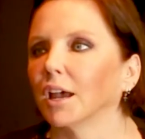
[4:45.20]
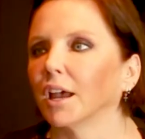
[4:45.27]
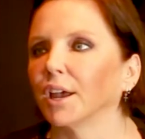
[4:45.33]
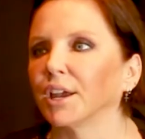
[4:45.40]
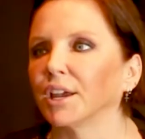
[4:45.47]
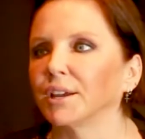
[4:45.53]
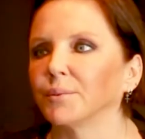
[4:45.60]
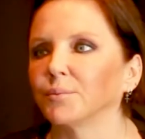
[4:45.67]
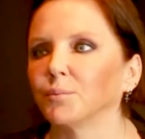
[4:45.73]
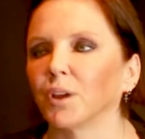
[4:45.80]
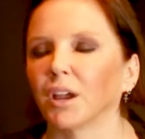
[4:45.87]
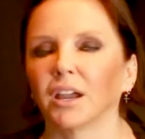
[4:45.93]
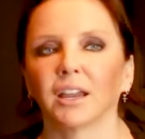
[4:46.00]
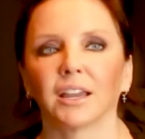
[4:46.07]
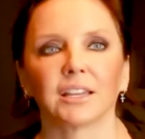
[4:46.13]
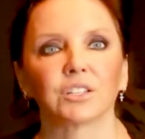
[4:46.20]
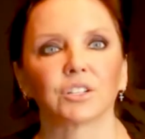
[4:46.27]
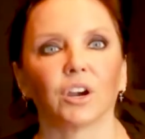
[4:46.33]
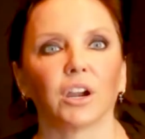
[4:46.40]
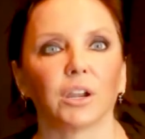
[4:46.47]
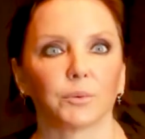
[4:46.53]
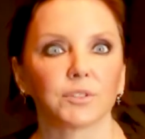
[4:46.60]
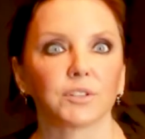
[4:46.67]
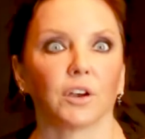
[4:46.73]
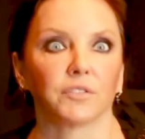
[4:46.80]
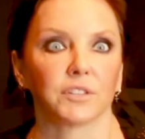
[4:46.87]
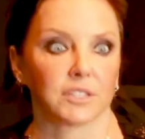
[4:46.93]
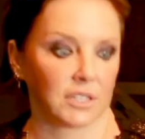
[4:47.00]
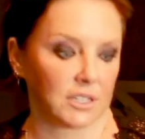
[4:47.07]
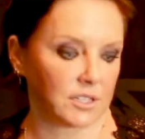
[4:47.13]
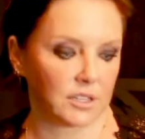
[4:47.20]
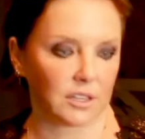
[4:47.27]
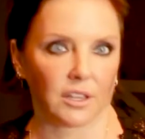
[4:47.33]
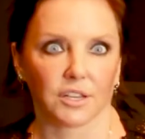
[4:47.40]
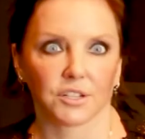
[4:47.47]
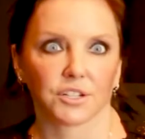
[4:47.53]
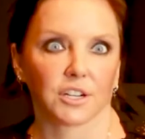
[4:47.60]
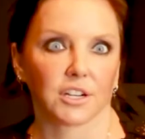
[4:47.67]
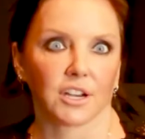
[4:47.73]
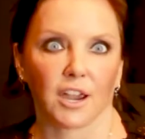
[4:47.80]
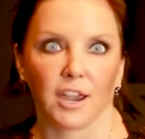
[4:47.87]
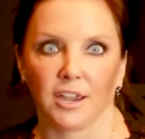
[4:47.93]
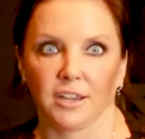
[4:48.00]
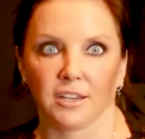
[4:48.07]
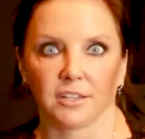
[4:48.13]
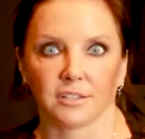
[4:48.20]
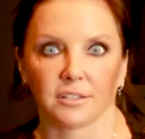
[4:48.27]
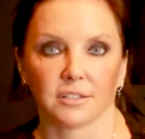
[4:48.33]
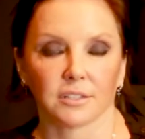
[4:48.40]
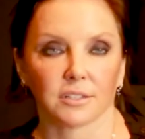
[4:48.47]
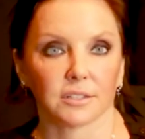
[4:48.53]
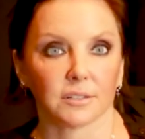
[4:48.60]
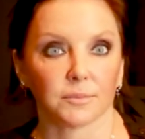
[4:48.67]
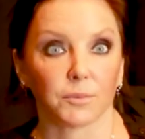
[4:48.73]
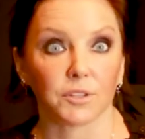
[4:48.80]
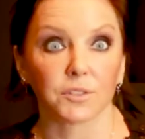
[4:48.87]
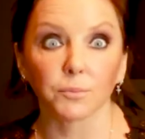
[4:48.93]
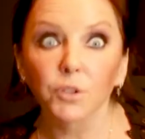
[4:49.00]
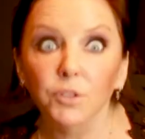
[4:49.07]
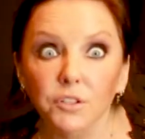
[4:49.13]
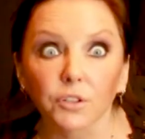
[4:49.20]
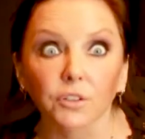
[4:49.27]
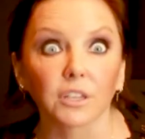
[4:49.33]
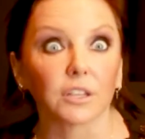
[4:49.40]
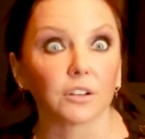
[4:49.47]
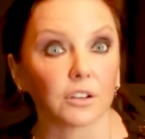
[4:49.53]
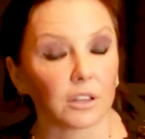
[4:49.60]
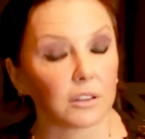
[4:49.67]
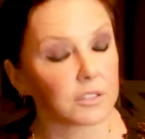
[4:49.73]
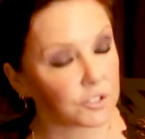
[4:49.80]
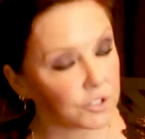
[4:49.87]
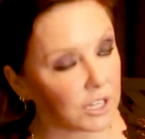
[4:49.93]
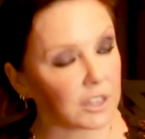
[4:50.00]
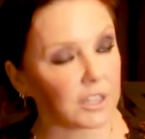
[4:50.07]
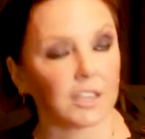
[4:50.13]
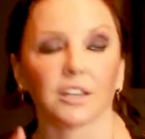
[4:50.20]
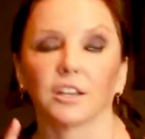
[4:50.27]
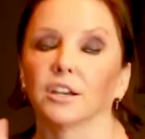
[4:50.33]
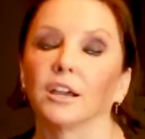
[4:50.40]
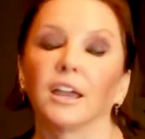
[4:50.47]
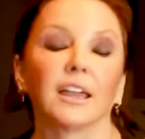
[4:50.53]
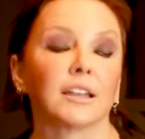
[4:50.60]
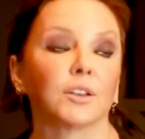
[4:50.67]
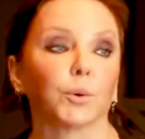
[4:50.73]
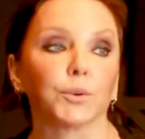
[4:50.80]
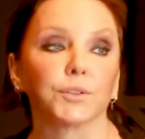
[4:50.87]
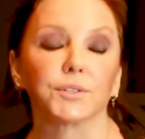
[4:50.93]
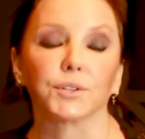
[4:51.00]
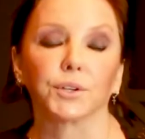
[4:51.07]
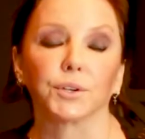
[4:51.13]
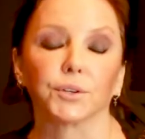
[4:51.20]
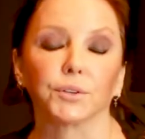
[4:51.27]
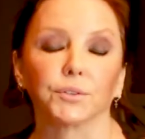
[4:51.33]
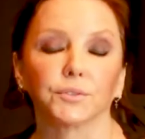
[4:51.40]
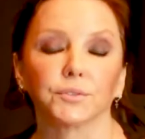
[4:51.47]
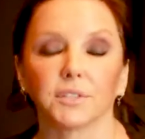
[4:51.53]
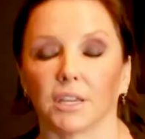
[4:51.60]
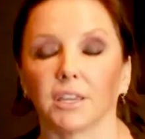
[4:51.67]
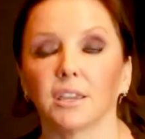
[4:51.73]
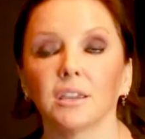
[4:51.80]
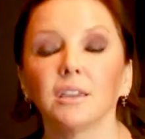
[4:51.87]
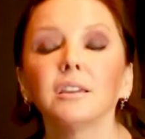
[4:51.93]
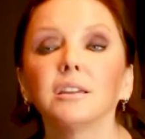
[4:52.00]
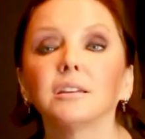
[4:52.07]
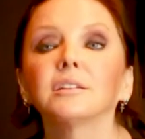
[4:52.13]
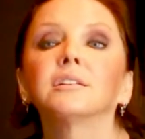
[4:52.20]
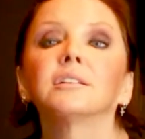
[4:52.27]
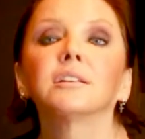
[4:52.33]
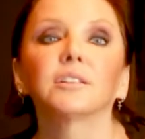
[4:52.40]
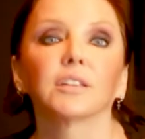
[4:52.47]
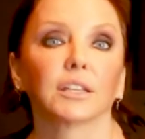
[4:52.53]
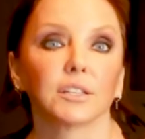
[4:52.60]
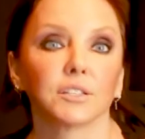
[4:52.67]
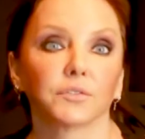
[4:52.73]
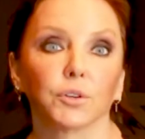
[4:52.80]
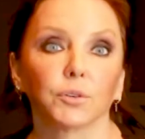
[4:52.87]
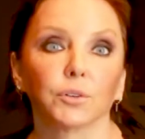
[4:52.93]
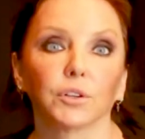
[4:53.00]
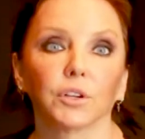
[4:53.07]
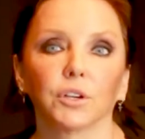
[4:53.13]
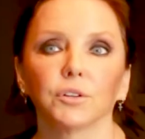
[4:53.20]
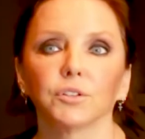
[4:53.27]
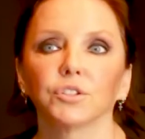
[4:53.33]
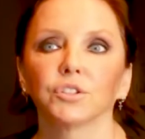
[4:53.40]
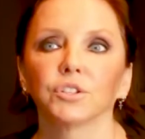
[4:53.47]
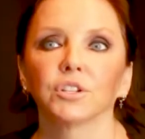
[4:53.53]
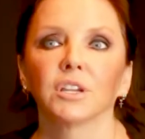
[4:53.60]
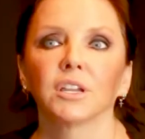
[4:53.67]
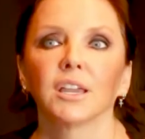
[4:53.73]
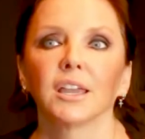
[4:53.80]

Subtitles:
And I was obviously into theatre and musical theatre, straight theatre, and also singing, like as a vocal coach.